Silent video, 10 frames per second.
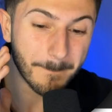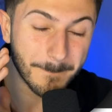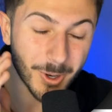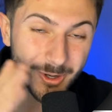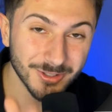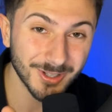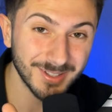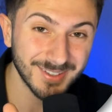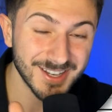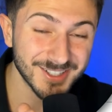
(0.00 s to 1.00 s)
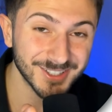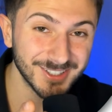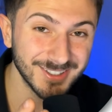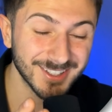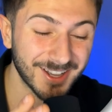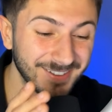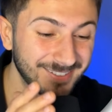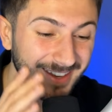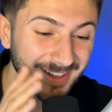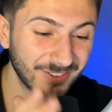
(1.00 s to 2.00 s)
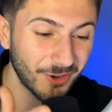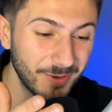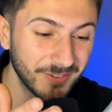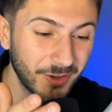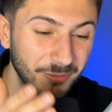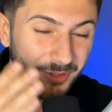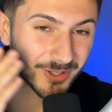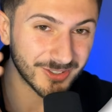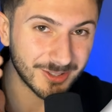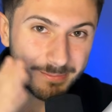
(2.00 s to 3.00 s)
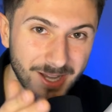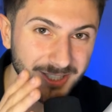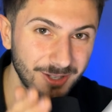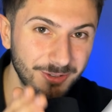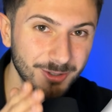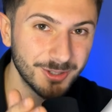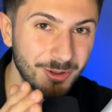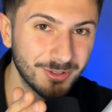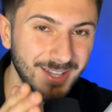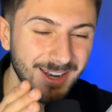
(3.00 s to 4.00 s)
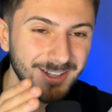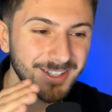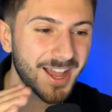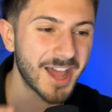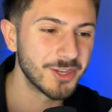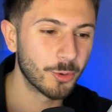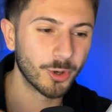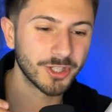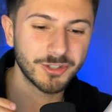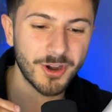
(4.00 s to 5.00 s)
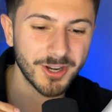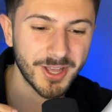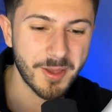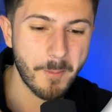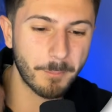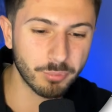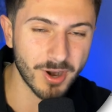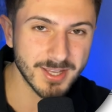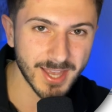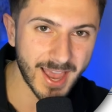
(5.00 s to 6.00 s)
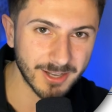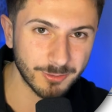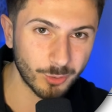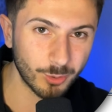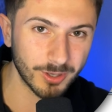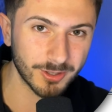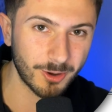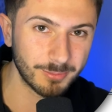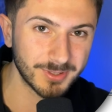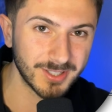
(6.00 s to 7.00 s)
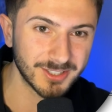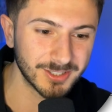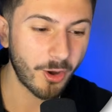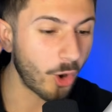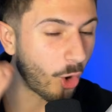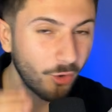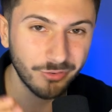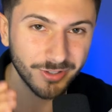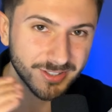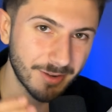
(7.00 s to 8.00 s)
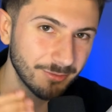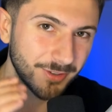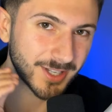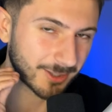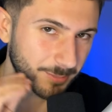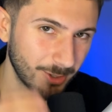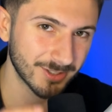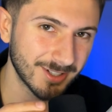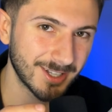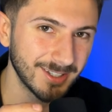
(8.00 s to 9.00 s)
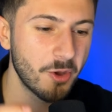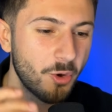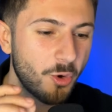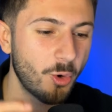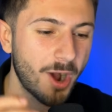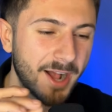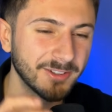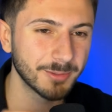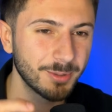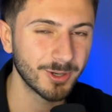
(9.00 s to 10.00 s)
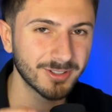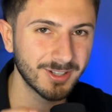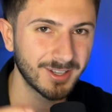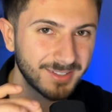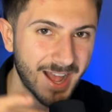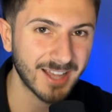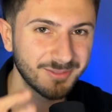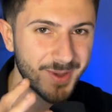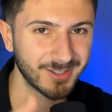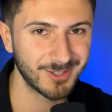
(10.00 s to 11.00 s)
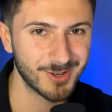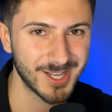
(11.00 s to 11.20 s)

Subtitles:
Personalization, I say this so many times, especially if you're a new seller and you want to try and break ahead of all of the competition, offer something that's personalized or has a personalized aspect to it.